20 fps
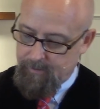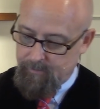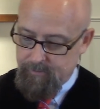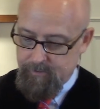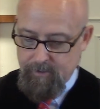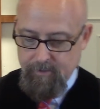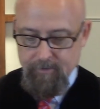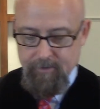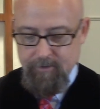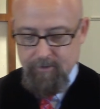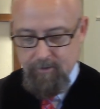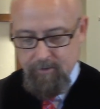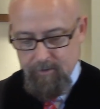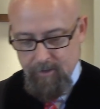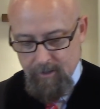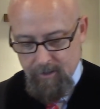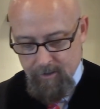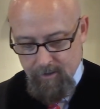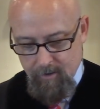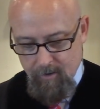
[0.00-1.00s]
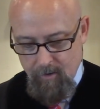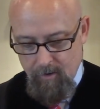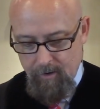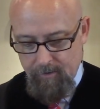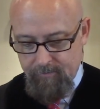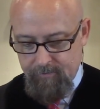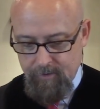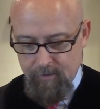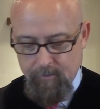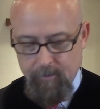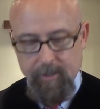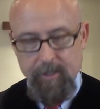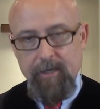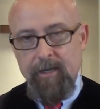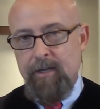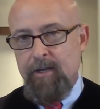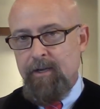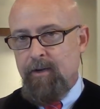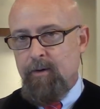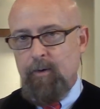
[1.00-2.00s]
It was only true here in Corinth, so we,
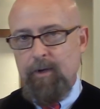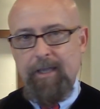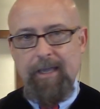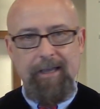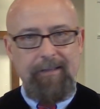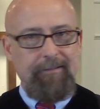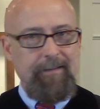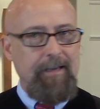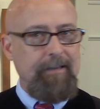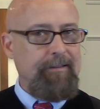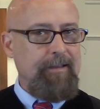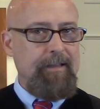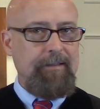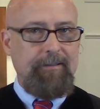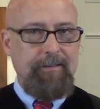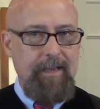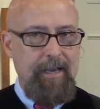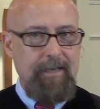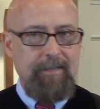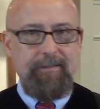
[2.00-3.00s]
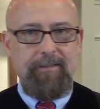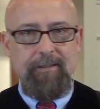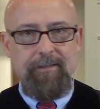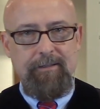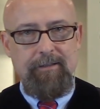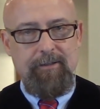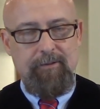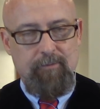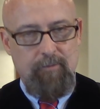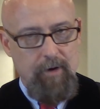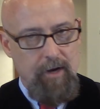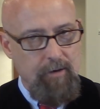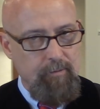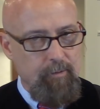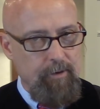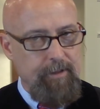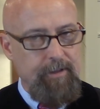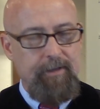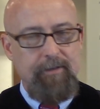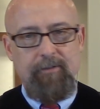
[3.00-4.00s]
we can't take that text and just run
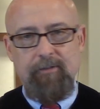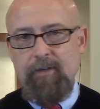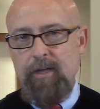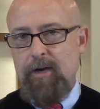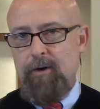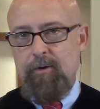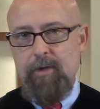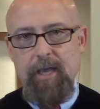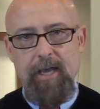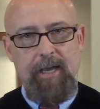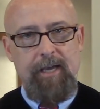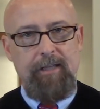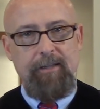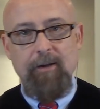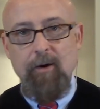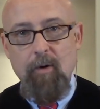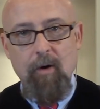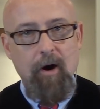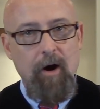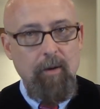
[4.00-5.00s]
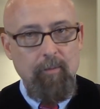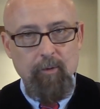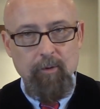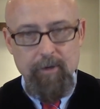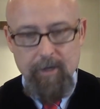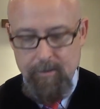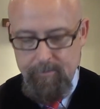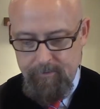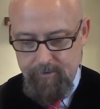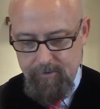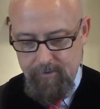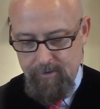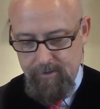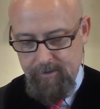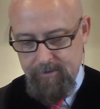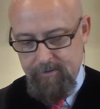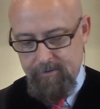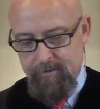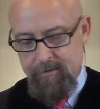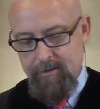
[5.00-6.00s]
with it and say, okay, no harm will come to
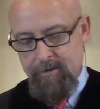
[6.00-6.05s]
us.